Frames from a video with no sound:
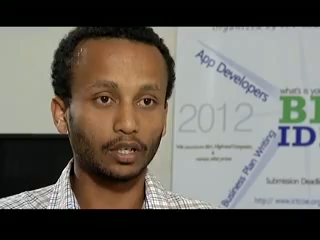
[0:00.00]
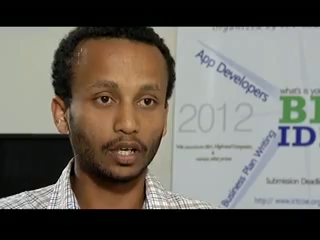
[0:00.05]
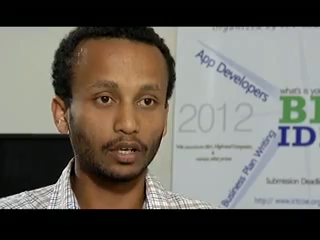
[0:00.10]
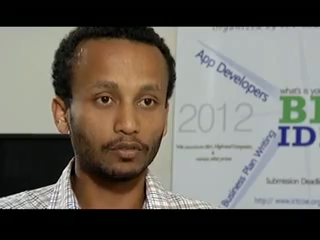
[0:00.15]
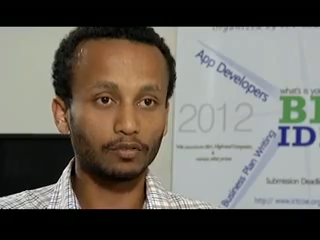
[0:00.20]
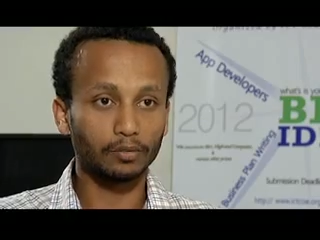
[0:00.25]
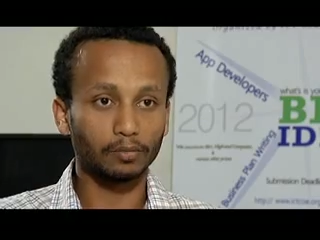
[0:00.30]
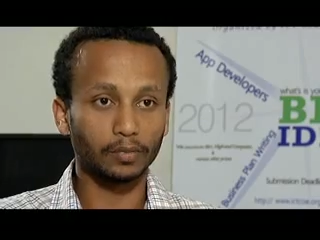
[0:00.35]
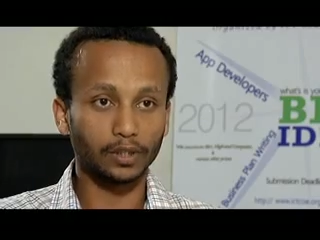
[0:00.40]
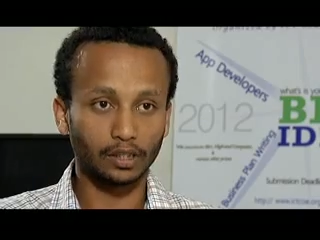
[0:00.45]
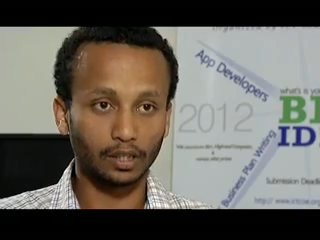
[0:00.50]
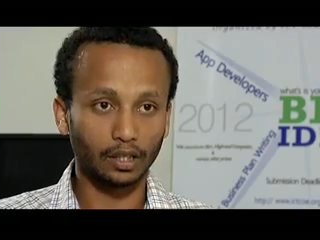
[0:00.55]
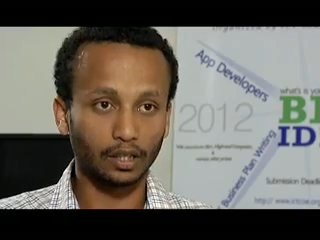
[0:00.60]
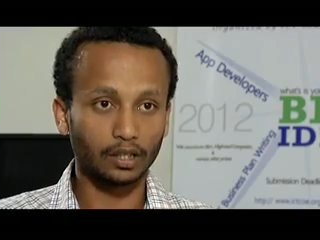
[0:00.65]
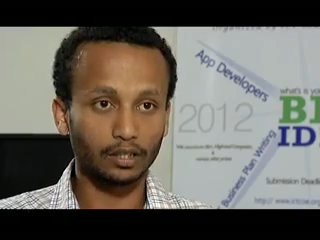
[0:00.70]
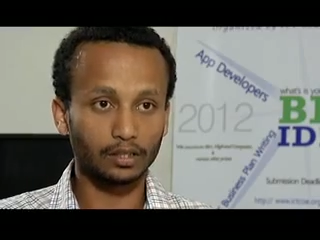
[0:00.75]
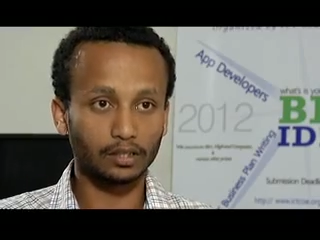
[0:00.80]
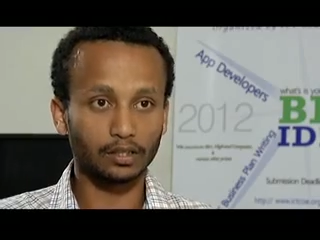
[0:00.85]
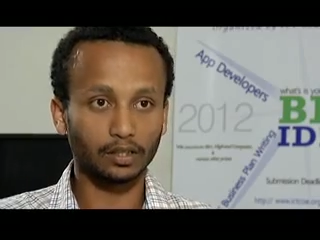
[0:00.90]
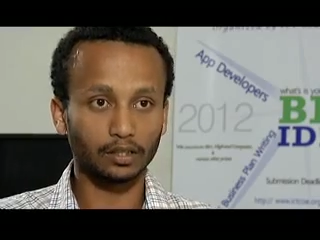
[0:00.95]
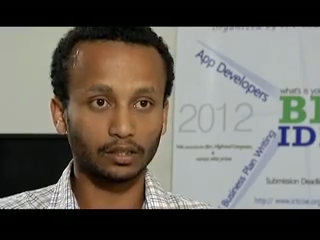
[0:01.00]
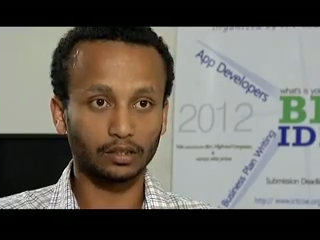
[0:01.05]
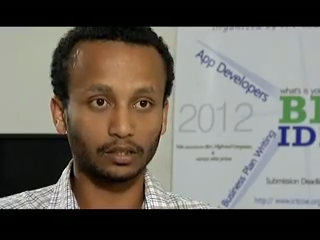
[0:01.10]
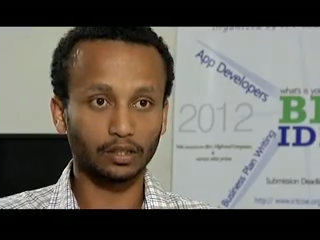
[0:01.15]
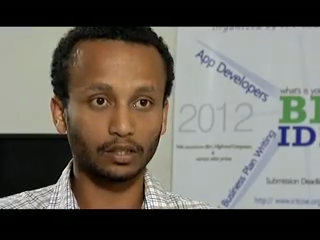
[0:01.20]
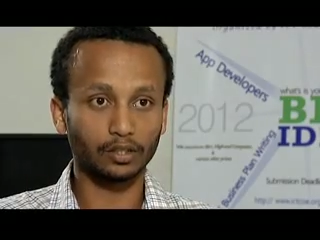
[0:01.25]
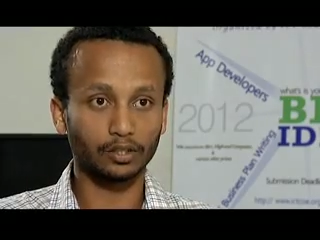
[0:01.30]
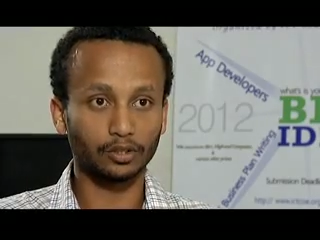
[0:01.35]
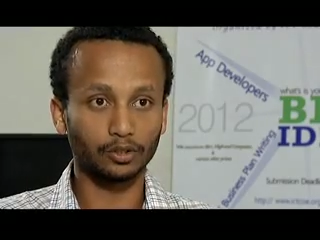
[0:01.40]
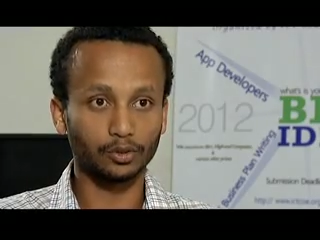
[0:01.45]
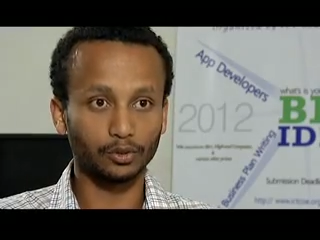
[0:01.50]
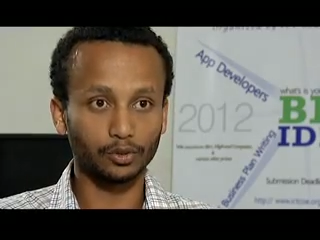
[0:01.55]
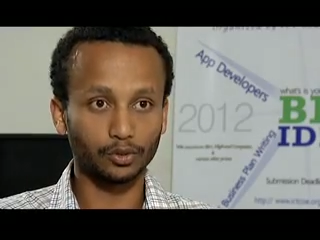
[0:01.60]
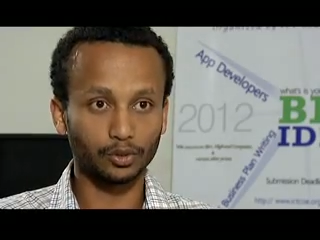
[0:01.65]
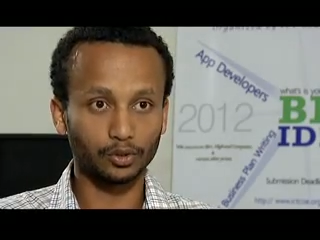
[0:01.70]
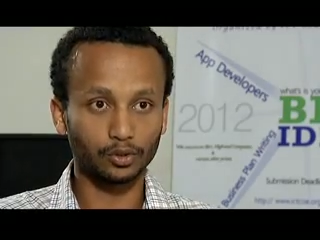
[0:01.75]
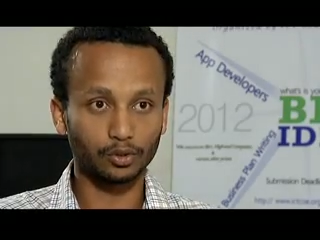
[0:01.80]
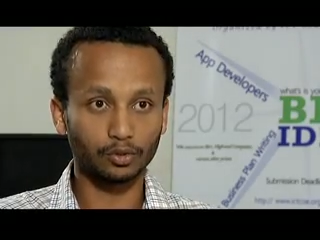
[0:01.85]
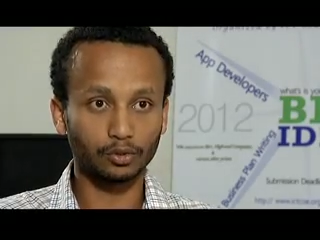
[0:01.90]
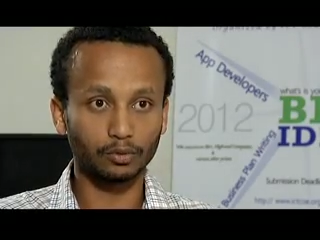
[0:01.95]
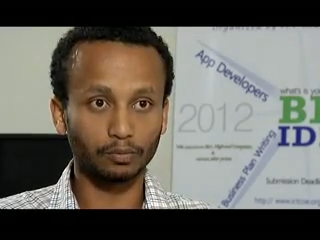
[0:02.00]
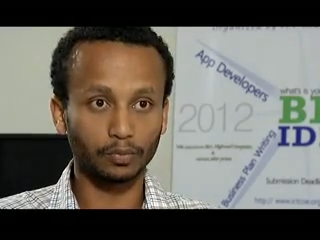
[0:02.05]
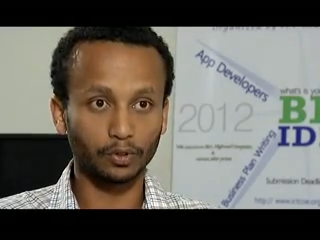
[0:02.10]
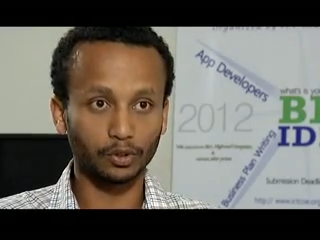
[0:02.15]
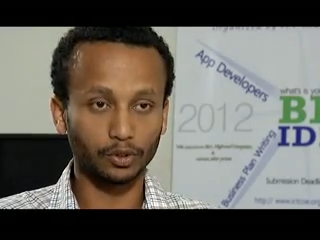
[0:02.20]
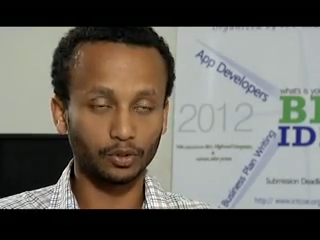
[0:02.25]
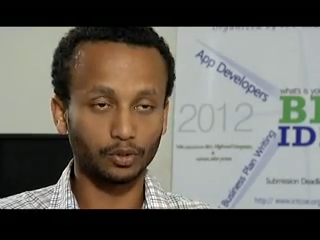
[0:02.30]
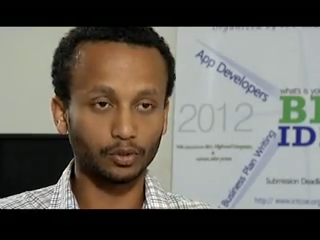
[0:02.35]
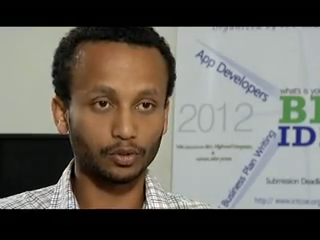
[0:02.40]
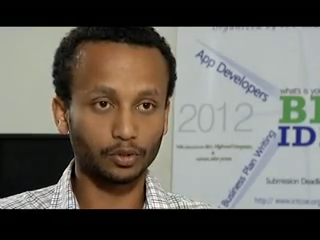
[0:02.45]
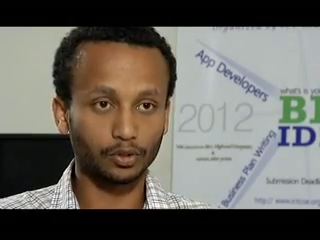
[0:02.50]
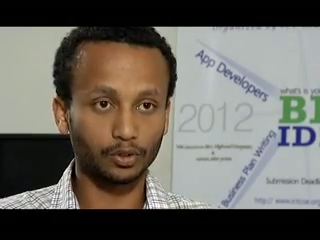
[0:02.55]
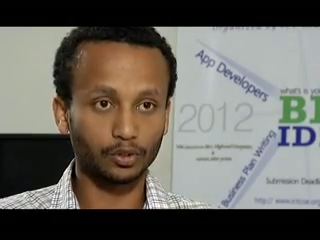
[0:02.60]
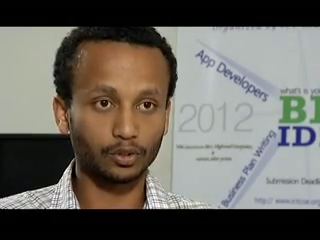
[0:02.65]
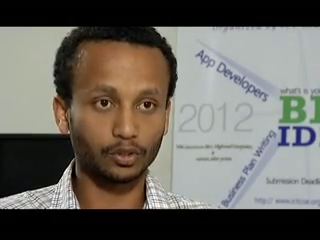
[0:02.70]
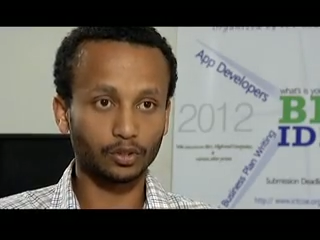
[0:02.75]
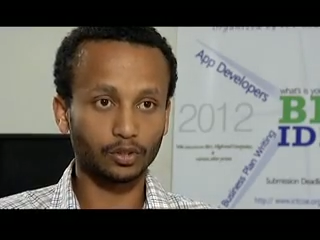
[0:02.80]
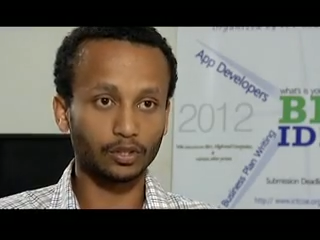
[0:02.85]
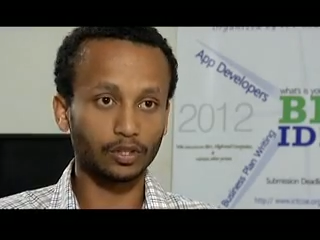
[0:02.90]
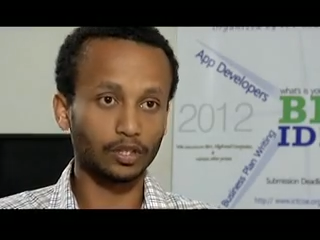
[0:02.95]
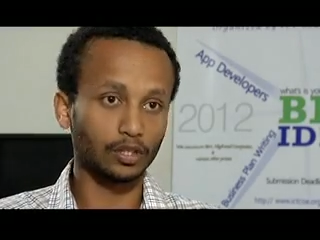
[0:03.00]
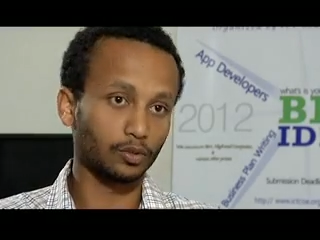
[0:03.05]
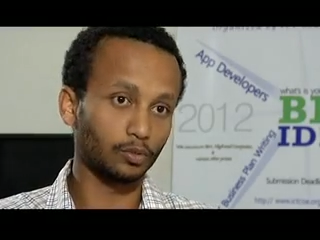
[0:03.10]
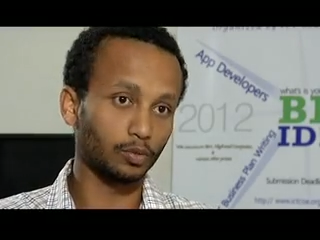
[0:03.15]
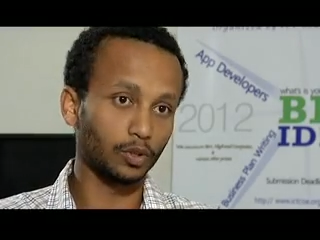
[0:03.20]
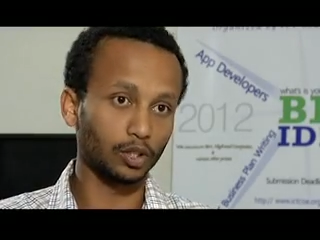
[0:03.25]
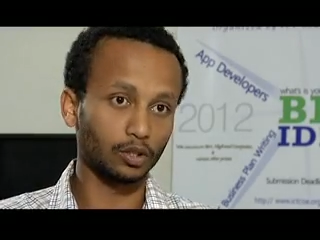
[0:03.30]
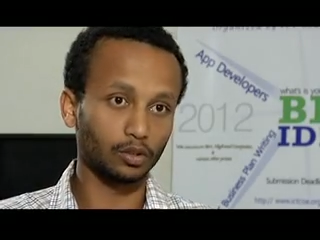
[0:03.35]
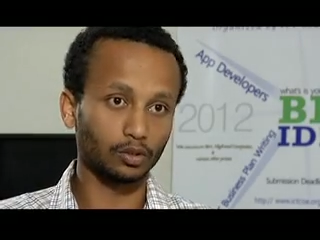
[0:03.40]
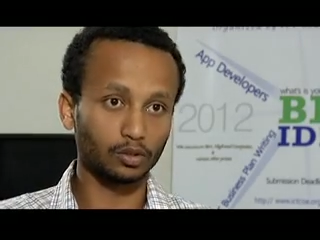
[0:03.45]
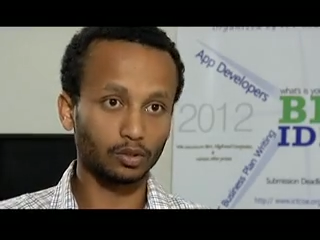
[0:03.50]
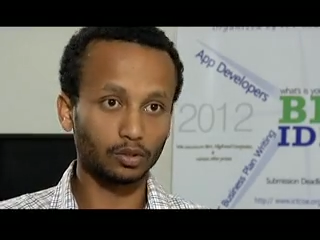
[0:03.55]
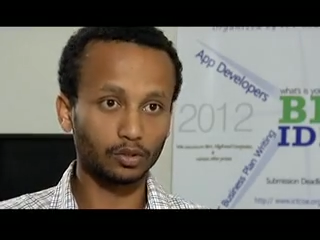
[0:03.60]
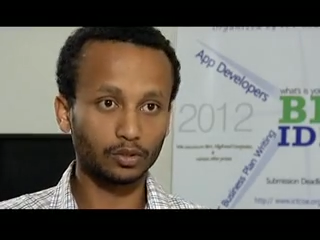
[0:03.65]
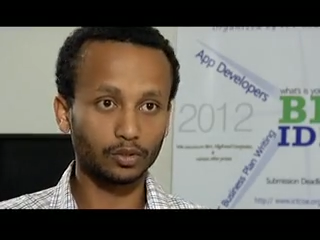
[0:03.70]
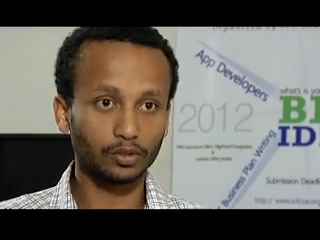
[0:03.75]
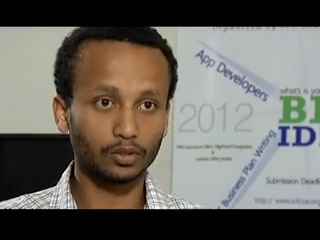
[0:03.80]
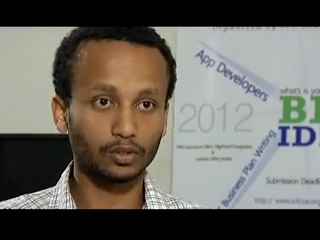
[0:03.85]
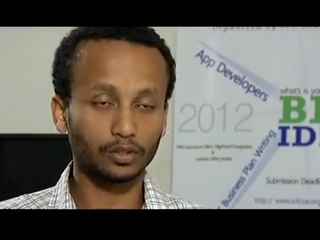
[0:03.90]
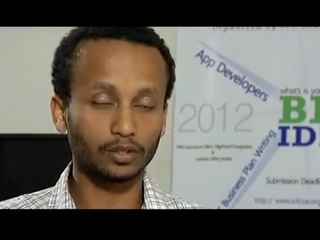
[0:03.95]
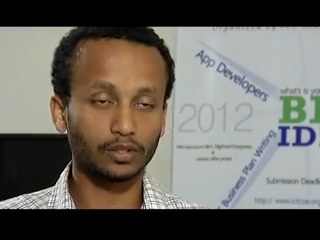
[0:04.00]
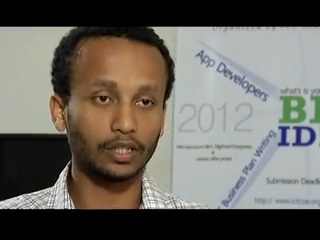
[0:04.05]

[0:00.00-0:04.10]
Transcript: every material that are used to produce these window doors,